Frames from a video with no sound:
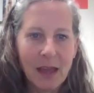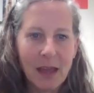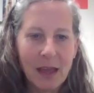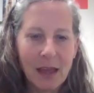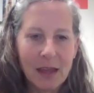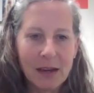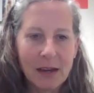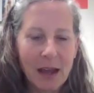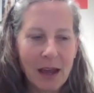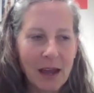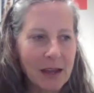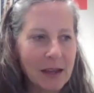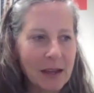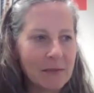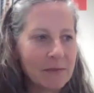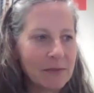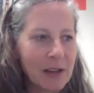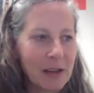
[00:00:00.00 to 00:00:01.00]
And
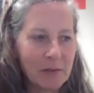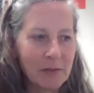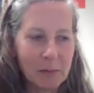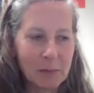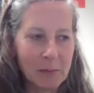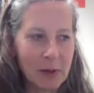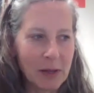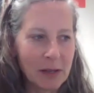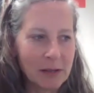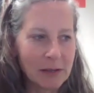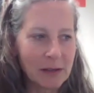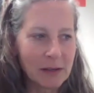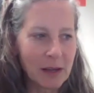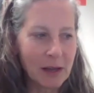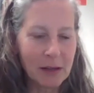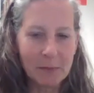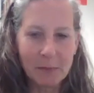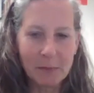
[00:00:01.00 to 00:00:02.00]
I've never been
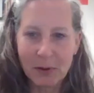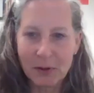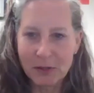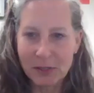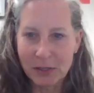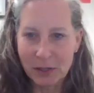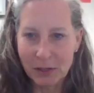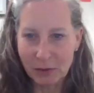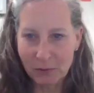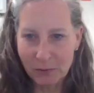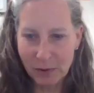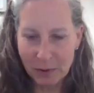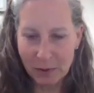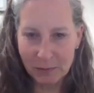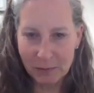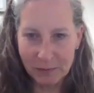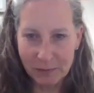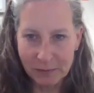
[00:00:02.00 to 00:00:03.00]
a person who
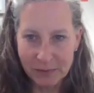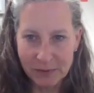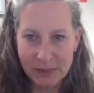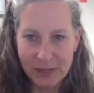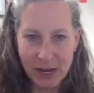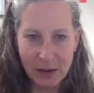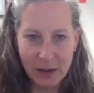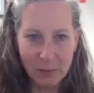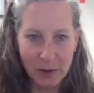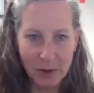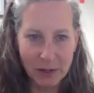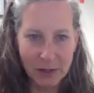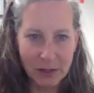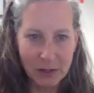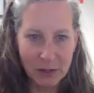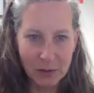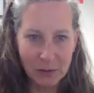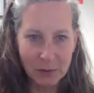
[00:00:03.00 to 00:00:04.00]
from day
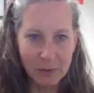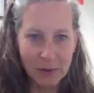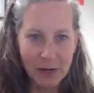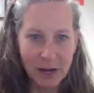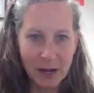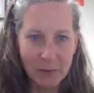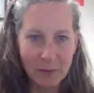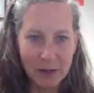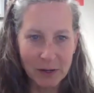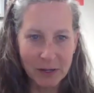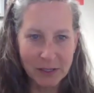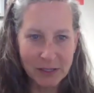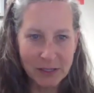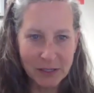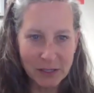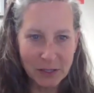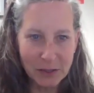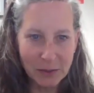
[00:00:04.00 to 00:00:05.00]
one knew what I wanted
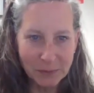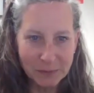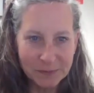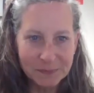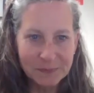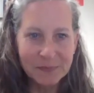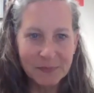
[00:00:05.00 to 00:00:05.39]
to do.